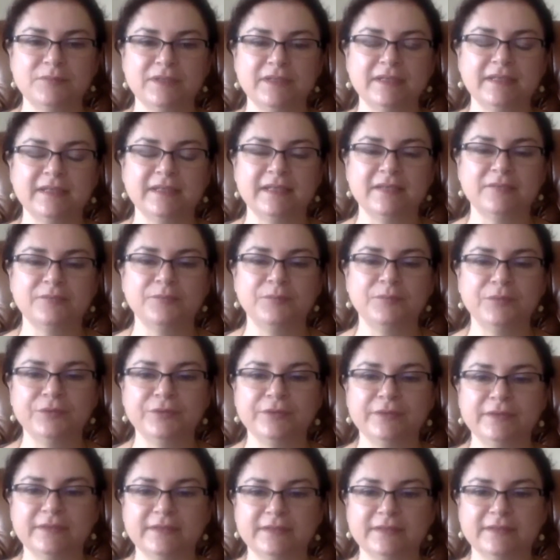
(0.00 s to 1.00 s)
can
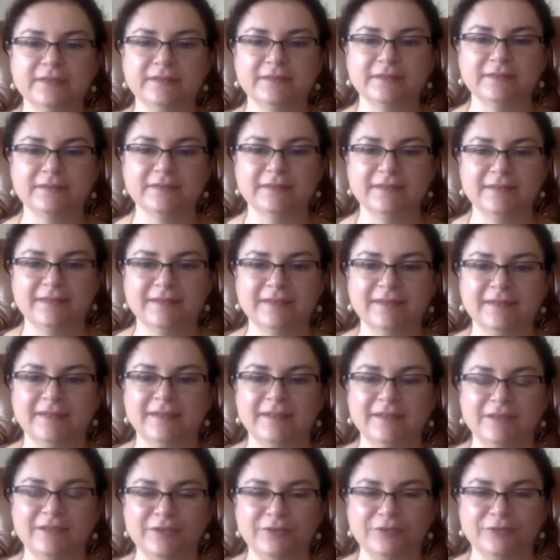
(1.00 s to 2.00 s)
put
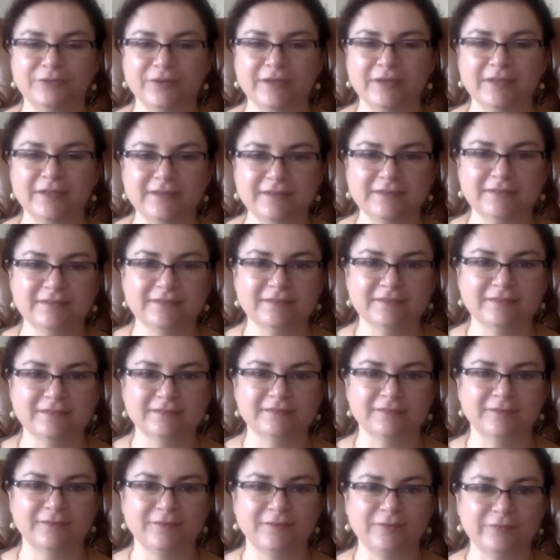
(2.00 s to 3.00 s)
right
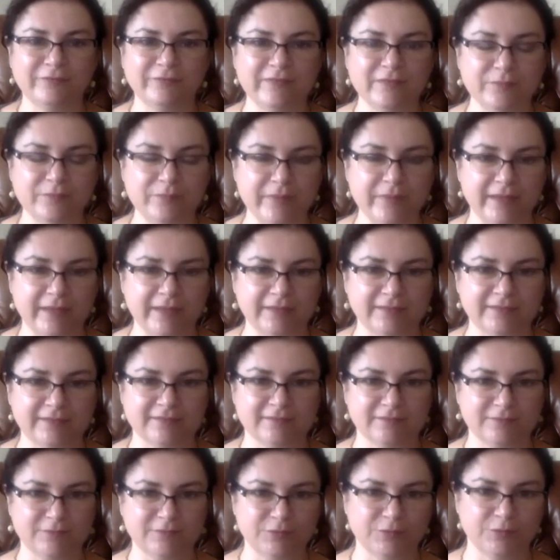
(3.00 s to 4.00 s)
off the bat
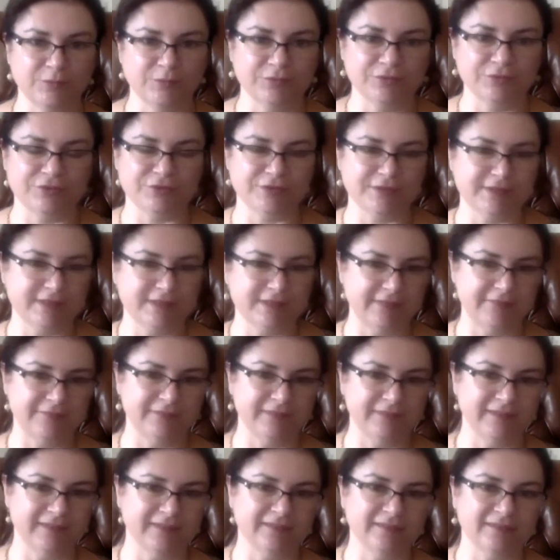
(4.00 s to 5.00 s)
towards your
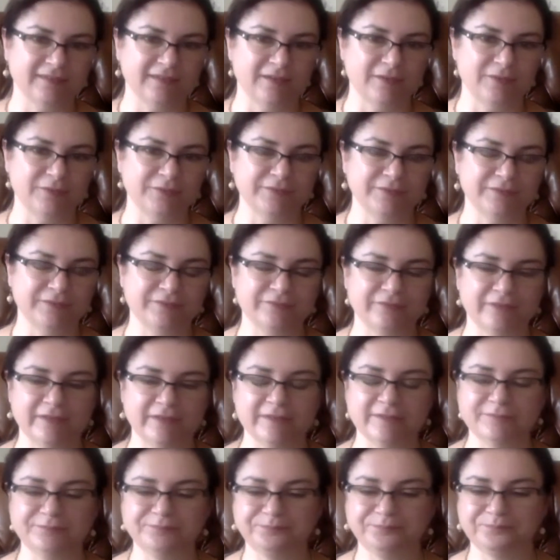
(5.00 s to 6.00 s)
saving account, right?